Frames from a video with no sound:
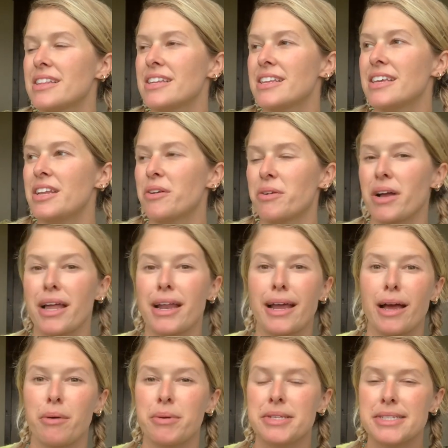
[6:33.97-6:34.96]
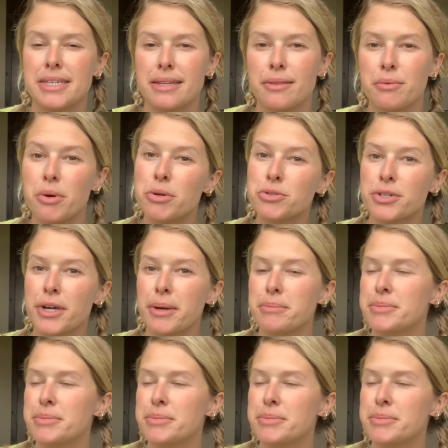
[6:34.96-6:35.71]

you know, kind of how we did the road trip.